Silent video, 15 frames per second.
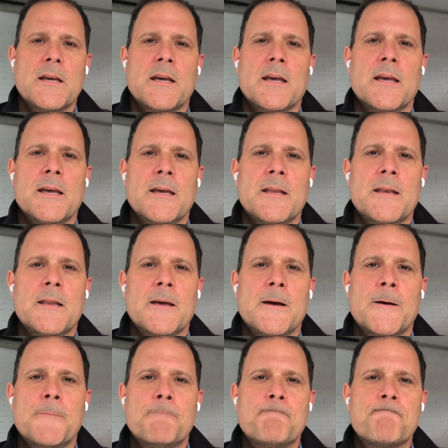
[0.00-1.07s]
and
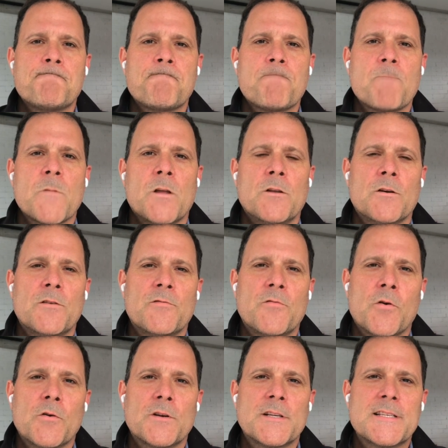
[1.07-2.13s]
looking
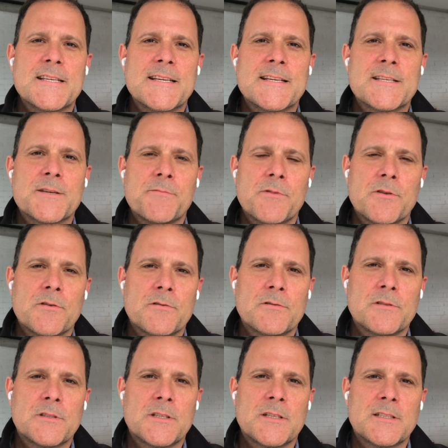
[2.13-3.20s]
forward to seeing some of
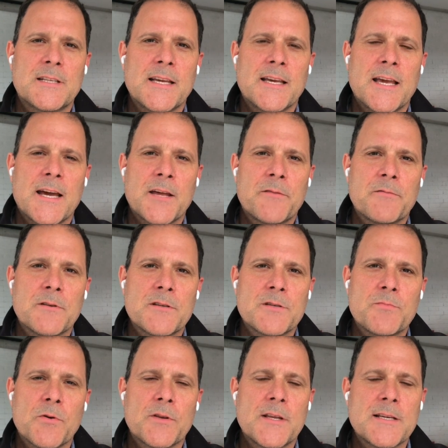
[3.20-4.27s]
those St. Catharines
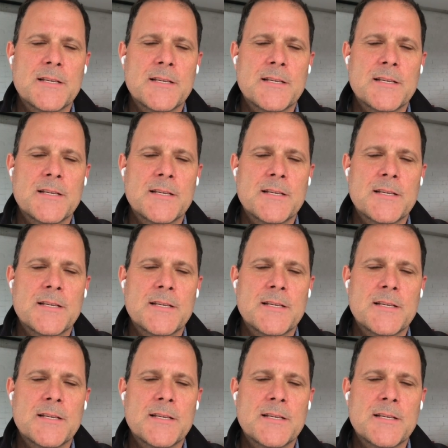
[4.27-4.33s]
birthday